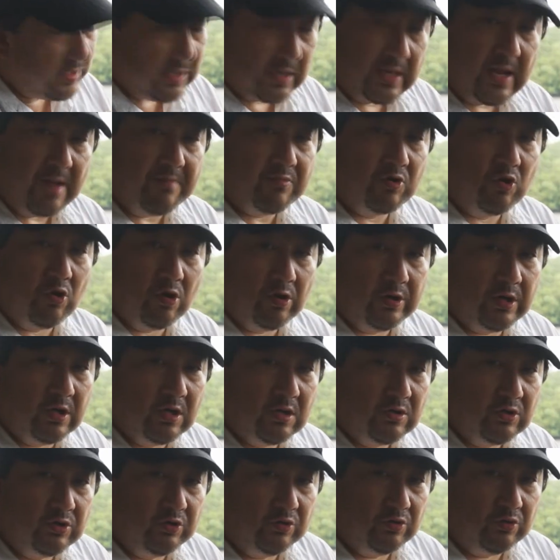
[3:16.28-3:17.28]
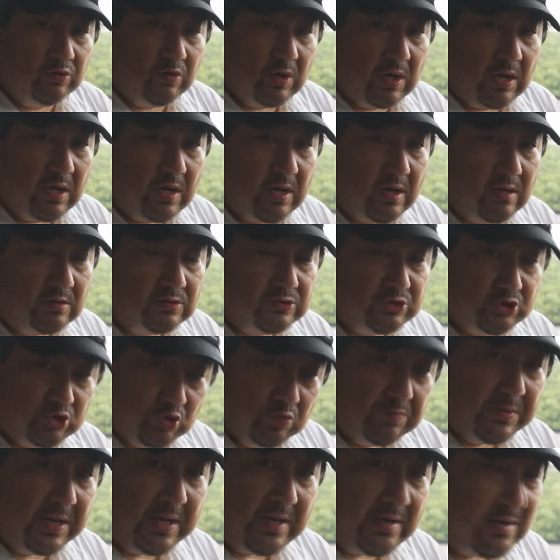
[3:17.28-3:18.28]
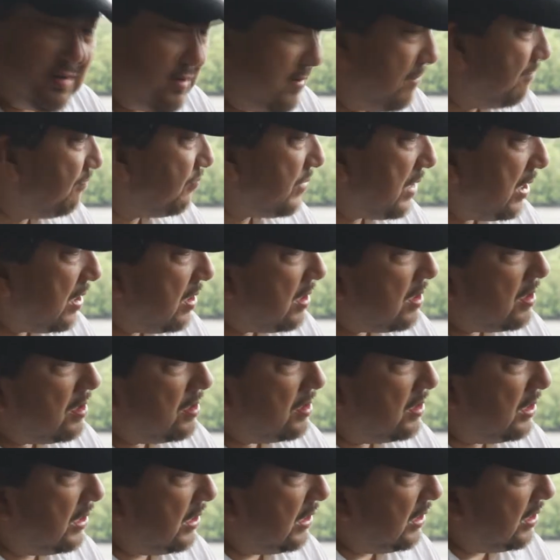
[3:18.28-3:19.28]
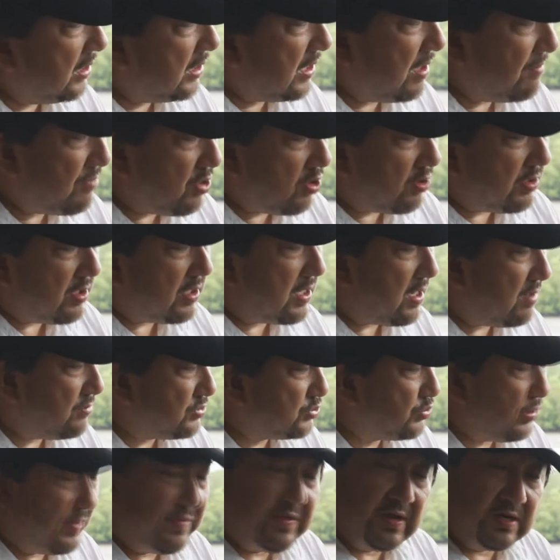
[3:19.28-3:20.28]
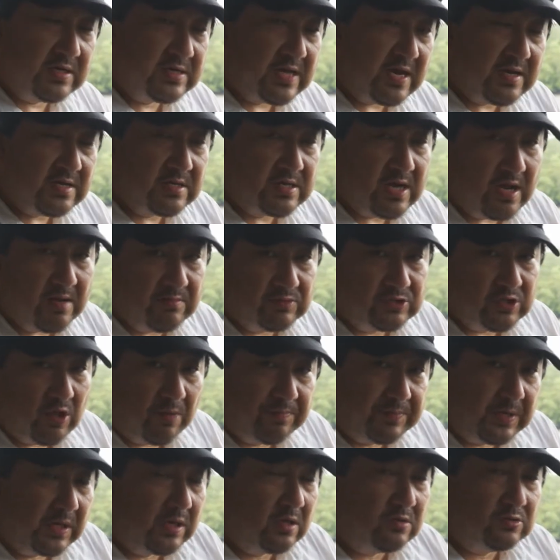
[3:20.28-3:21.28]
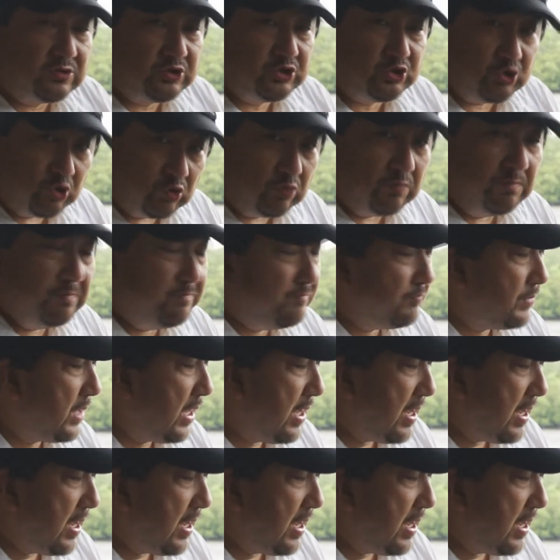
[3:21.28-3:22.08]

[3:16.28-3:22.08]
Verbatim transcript: the camcorder to uh, zoom in. The camcorder comes with a 10 times optical zoom